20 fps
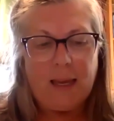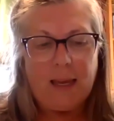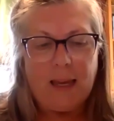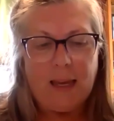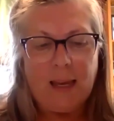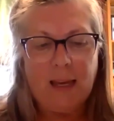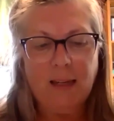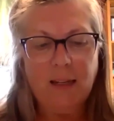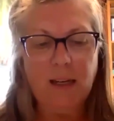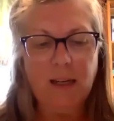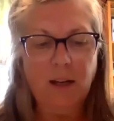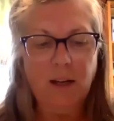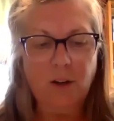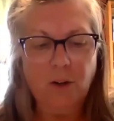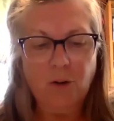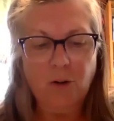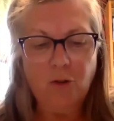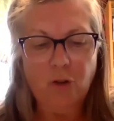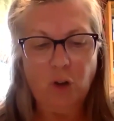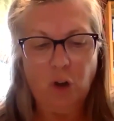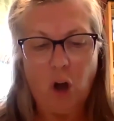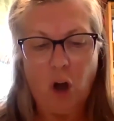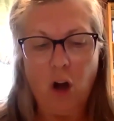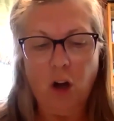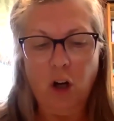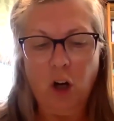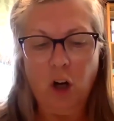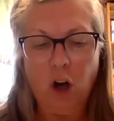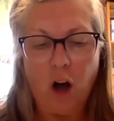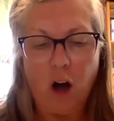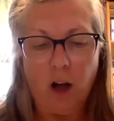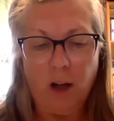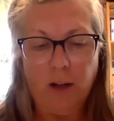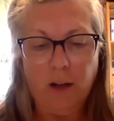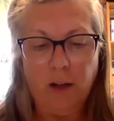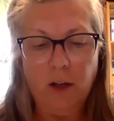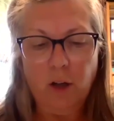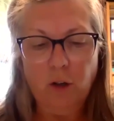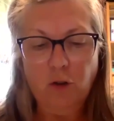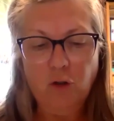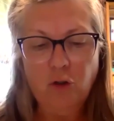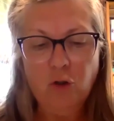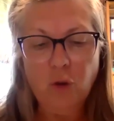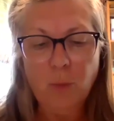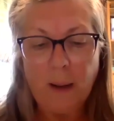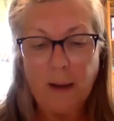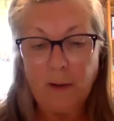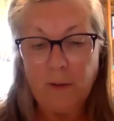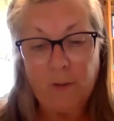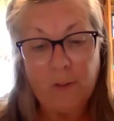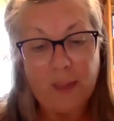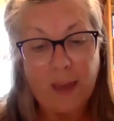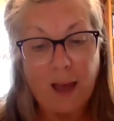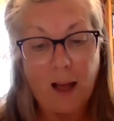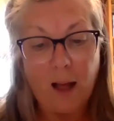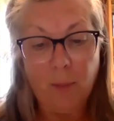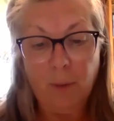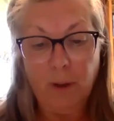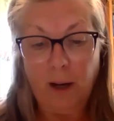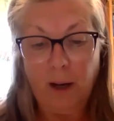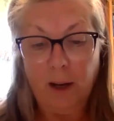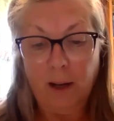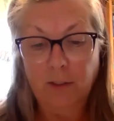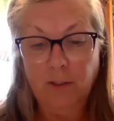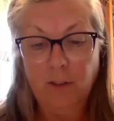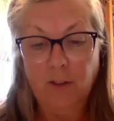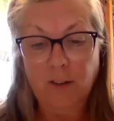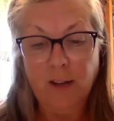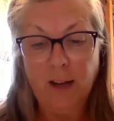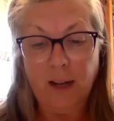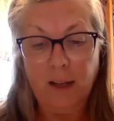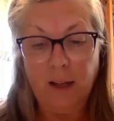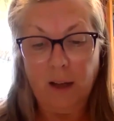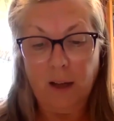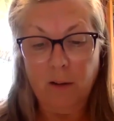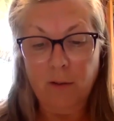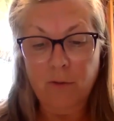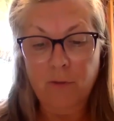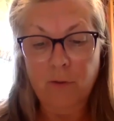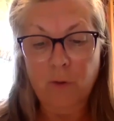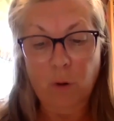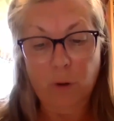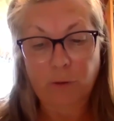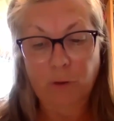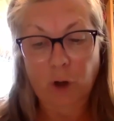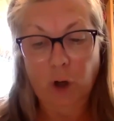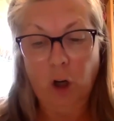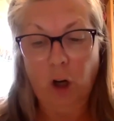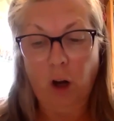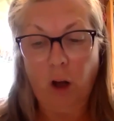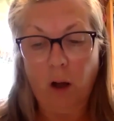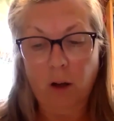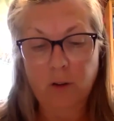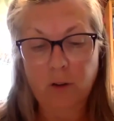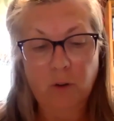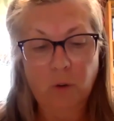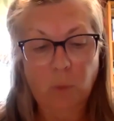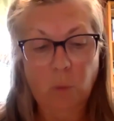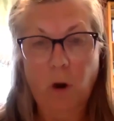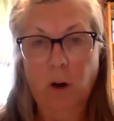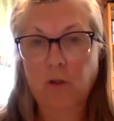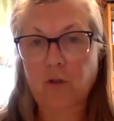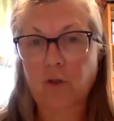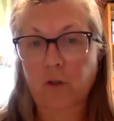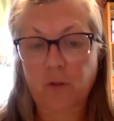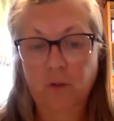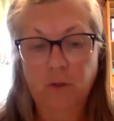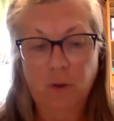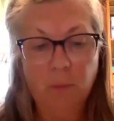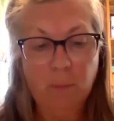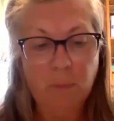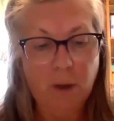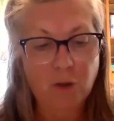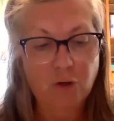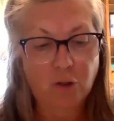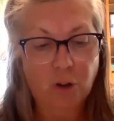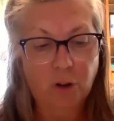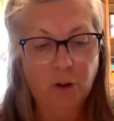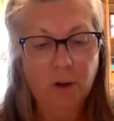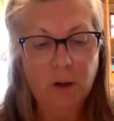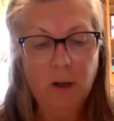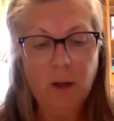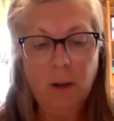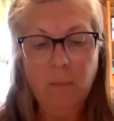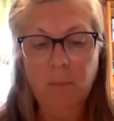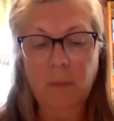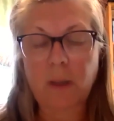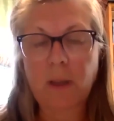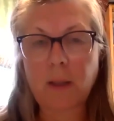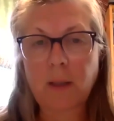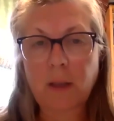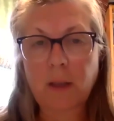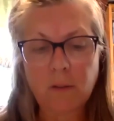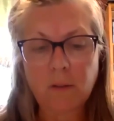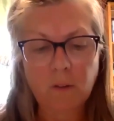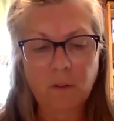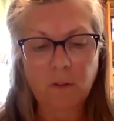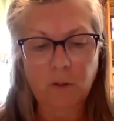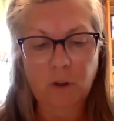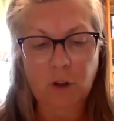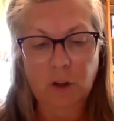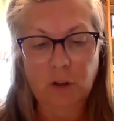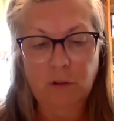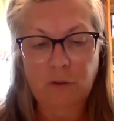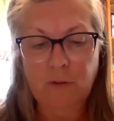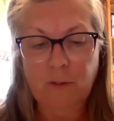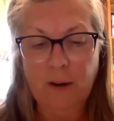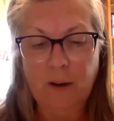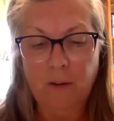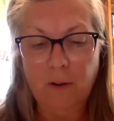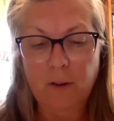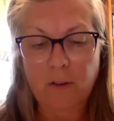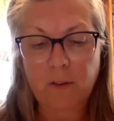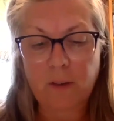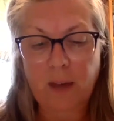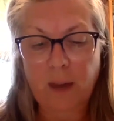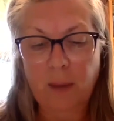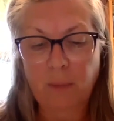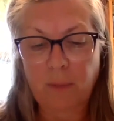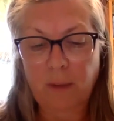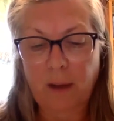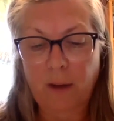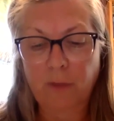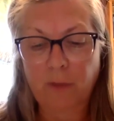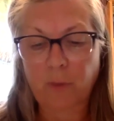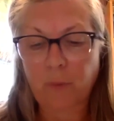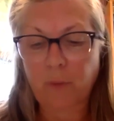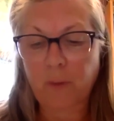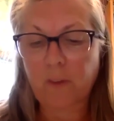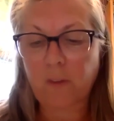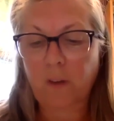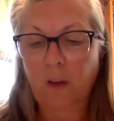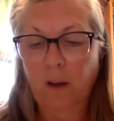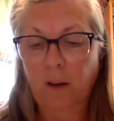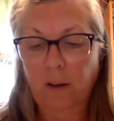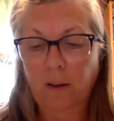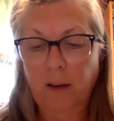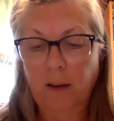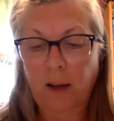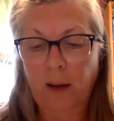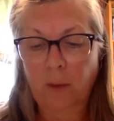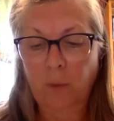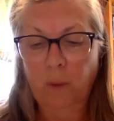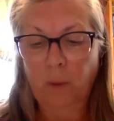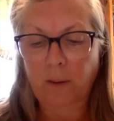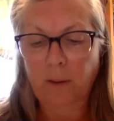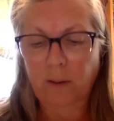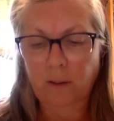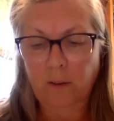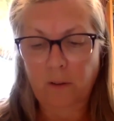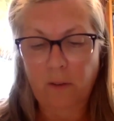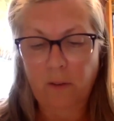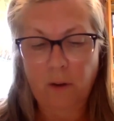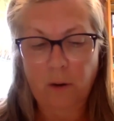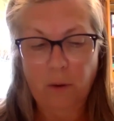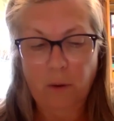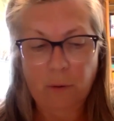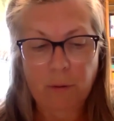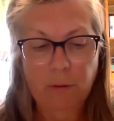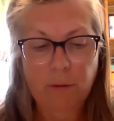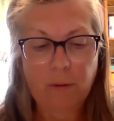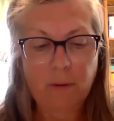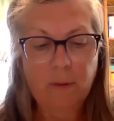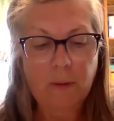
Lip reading: In years long gone, too many for the almanac to tell of, or for clocks and watches to measure, millions of good fairies came down from the sun and went into the earth.